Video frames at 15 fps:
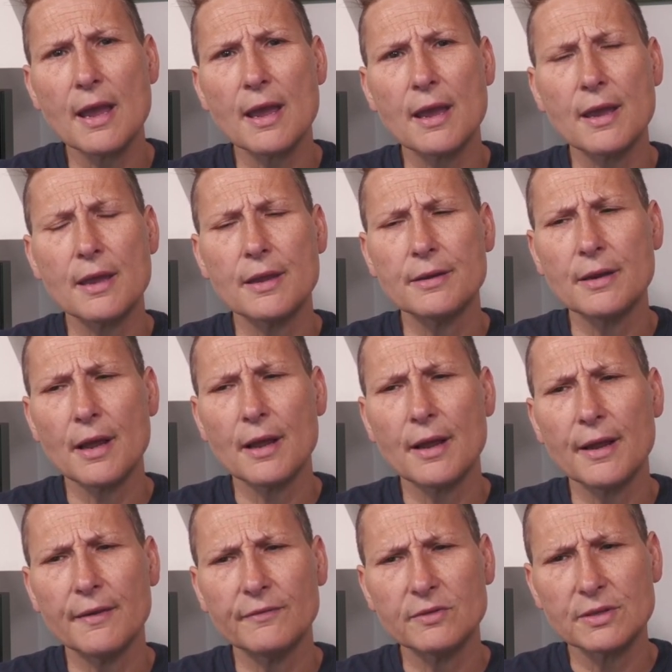and
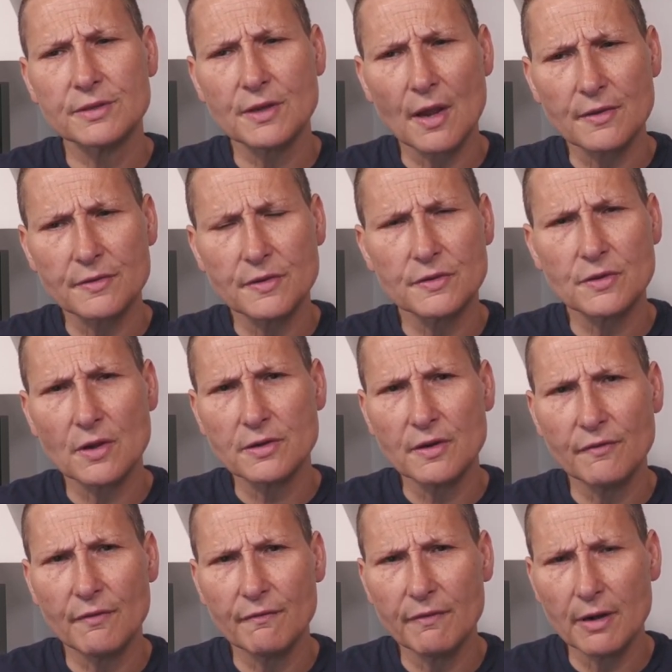I've discussed this on
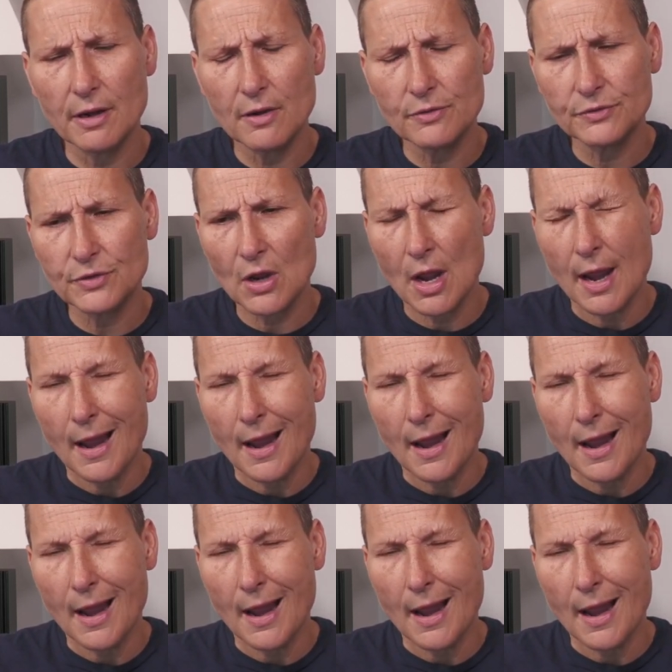different videos